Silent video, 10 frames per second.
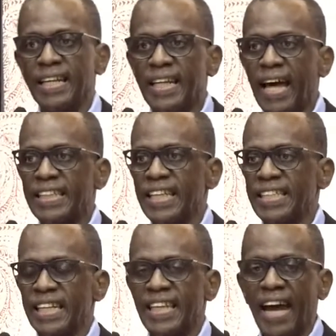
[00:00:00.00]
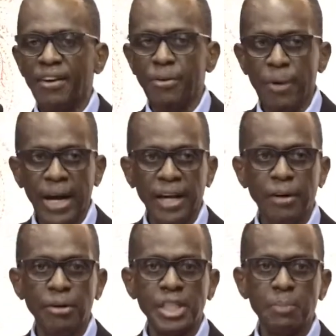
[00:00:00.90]
that is a direct
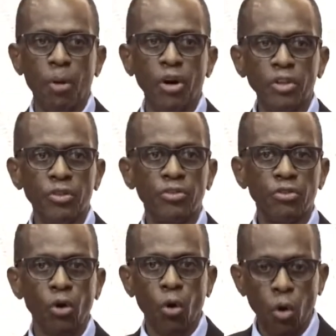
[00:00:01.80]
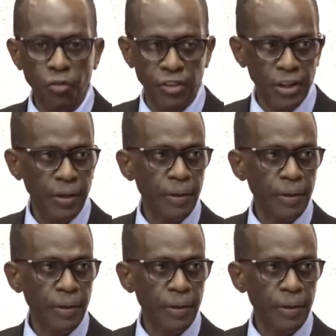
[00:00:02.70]
response to COVID